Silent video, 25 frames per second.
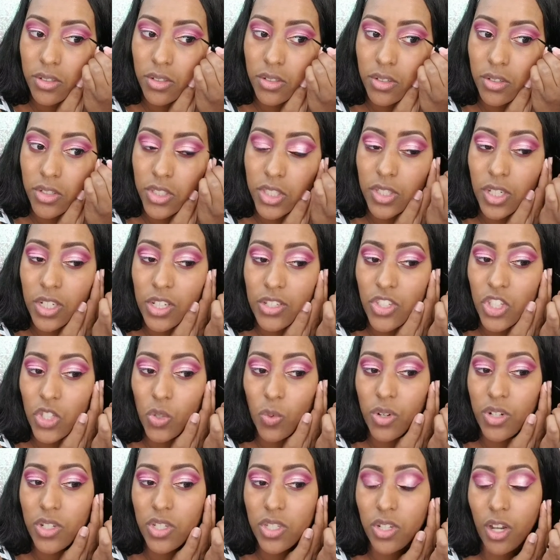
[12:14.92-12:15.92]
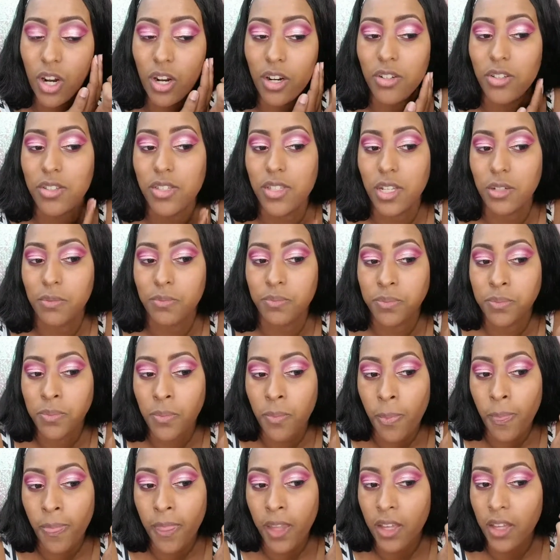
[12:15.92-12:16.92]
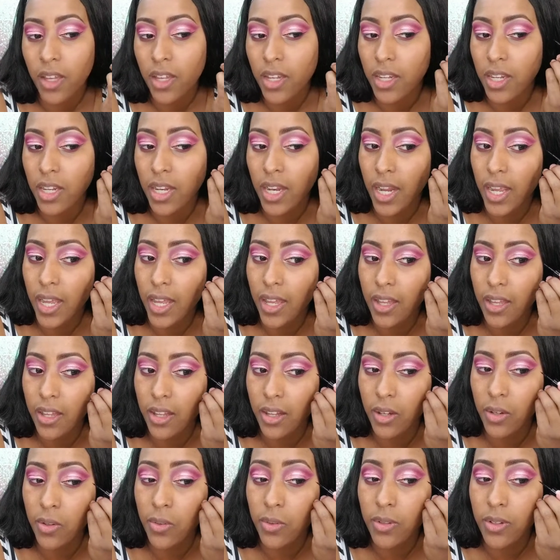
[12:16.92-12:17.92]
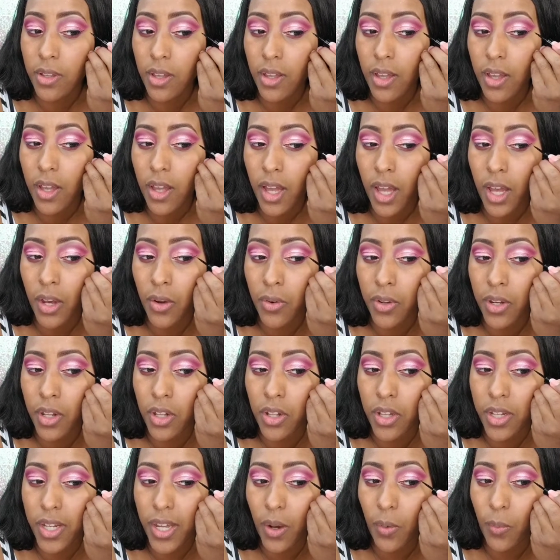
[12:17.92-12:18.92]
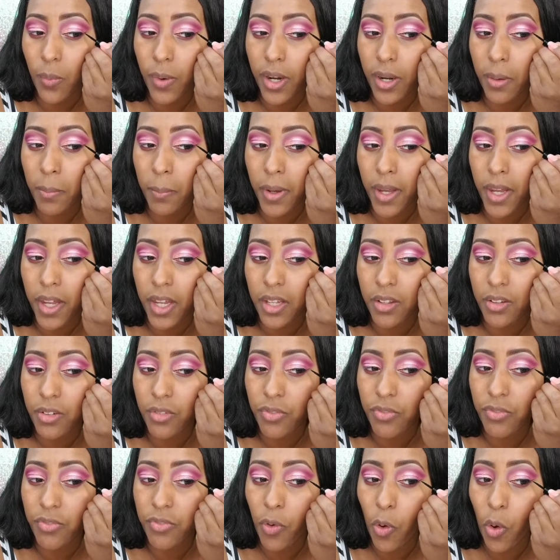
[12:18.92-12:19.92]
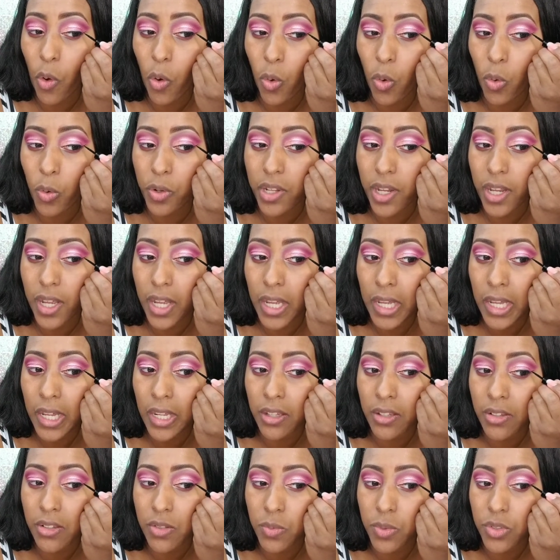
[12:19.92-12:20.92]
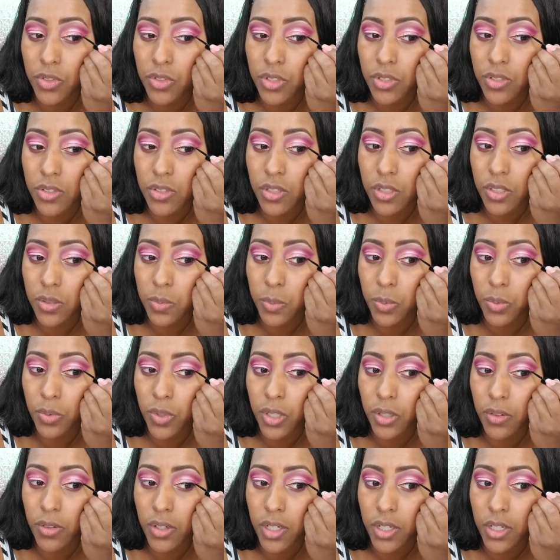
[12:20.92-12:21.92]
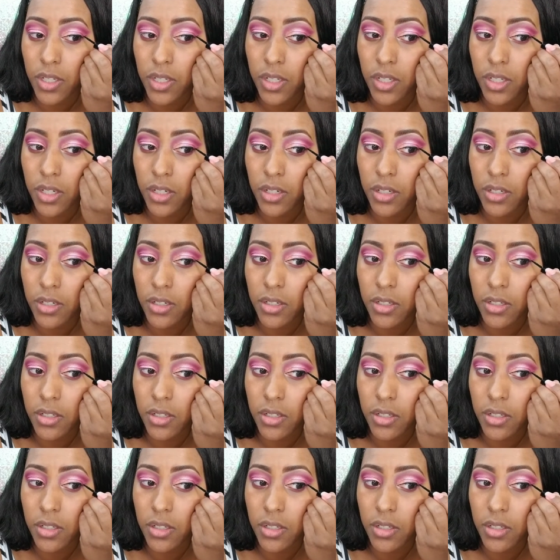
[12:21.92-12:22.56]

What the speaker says: Or to at least to where it starts. Now, I'm going to look at where my fold ends, which is this point right here.